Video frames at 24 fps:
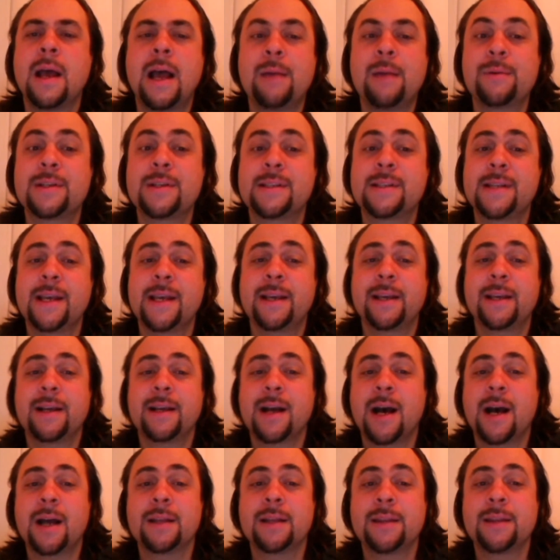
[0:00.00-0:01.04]
I was taking
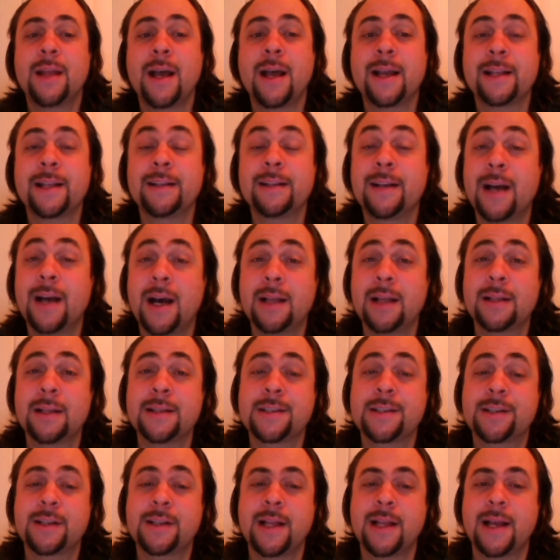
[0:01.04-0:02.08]
online
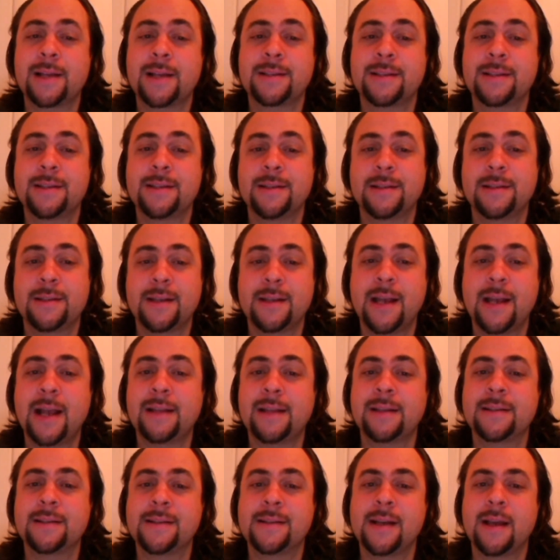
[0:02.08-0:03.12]
college classes
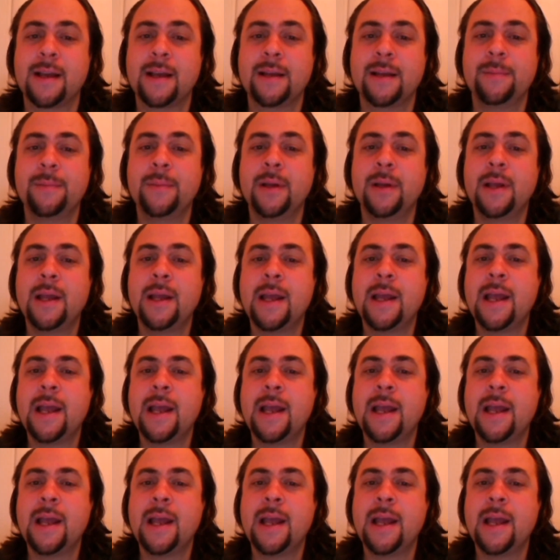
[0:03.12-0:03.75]
at the time,